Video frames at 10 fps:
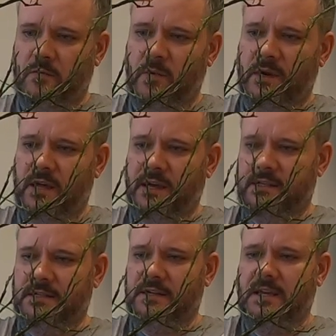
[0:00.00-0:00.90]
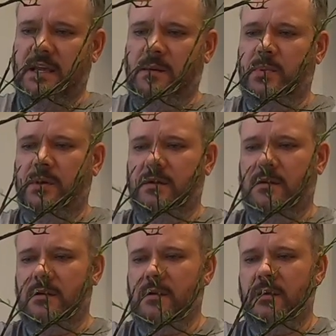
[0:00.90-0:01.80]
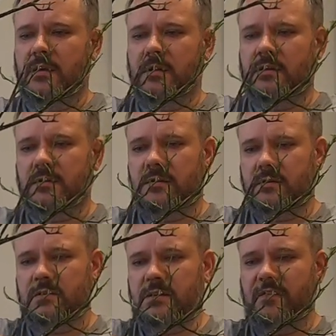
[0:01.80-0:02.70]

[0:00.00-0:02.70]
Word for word: we'd like to keep to